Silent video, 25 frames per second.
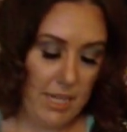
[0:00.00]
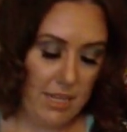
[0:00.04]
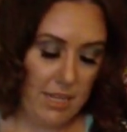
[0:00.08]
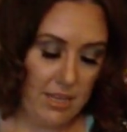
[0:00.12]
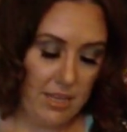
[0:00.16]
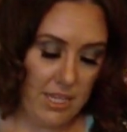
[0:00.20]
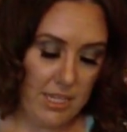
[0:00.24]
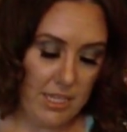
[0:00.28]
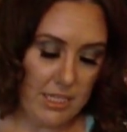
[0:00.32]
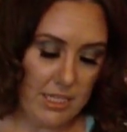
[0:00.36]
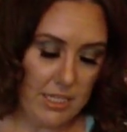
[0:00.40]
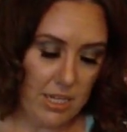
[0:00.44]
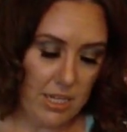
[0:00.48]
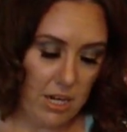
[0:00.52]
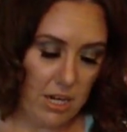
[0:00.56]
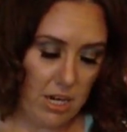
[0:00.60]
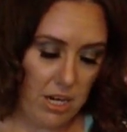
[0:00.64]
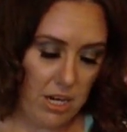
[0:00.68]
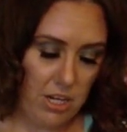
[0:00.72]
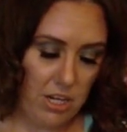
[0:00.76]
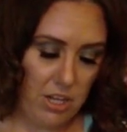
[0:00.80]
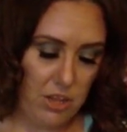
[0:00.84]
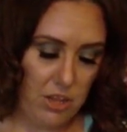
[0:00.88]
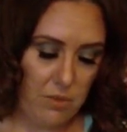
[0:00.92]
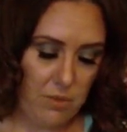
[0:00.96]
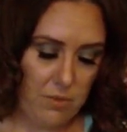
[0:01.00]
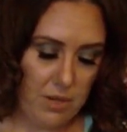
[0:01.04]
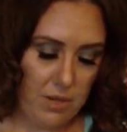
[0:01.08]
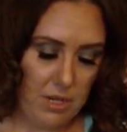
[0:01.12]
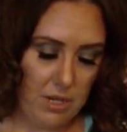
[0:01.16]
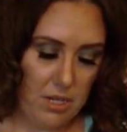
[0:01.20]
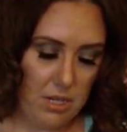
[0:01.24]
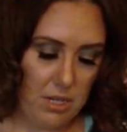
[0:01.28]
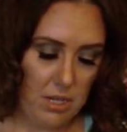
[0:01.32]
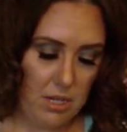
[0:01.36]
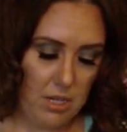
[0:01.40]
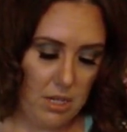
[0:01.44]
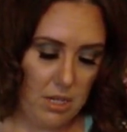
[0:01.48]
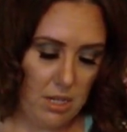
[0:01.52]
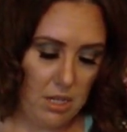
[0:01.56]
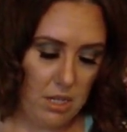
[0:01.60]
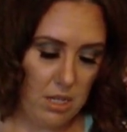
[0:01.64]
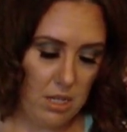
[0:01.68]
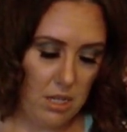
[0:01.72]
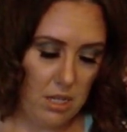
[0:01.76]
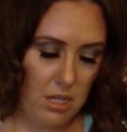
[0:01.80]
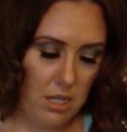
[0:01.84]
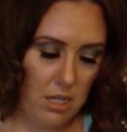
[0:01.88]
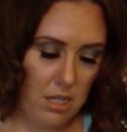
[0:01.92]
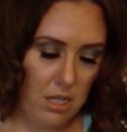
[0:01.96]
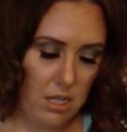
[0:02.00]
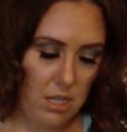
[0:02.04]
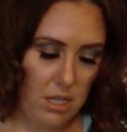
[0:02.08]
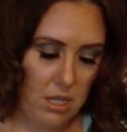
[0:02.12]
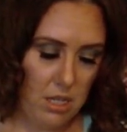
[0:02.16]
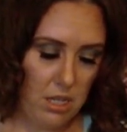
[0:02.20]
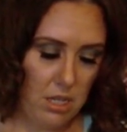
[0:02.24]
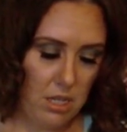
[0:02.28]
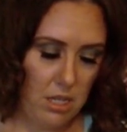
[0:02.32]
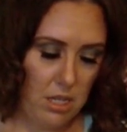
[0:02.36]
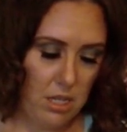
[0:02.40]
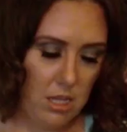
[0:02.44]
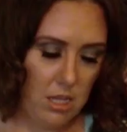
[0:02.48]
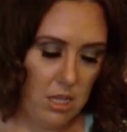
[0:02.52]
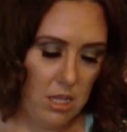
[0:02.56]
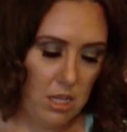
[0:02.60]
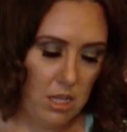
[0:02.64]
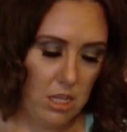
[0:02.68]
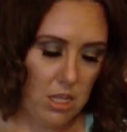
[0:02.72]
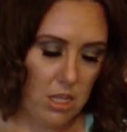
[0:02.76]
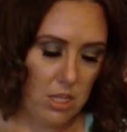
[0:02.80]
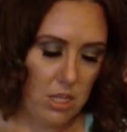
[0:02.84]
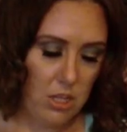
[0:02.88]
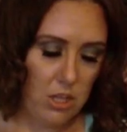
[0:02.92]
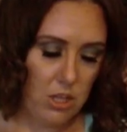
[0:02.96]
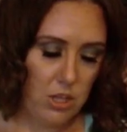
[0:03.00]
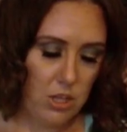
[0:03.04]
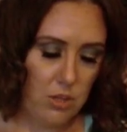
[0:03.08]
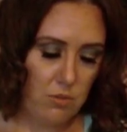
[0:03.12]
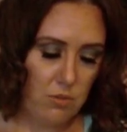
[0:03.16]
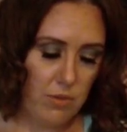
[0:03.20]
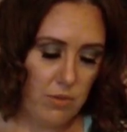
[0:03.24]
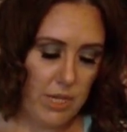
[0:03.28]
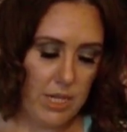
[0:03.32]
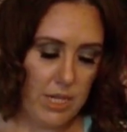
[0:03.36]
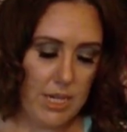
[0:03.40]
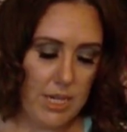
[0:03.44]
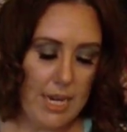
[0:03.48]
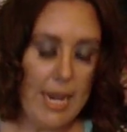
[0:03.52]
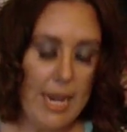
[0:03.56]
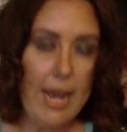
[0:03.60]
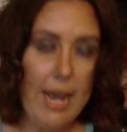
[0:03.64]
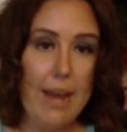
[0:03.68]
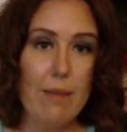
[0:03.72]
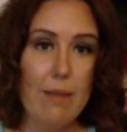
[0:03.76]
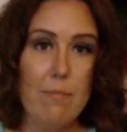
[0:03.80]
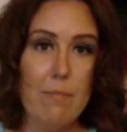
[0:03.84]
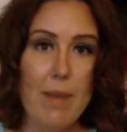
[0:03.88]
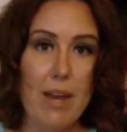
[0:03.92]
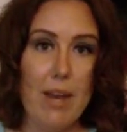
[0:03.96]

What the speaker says: and these are 3.5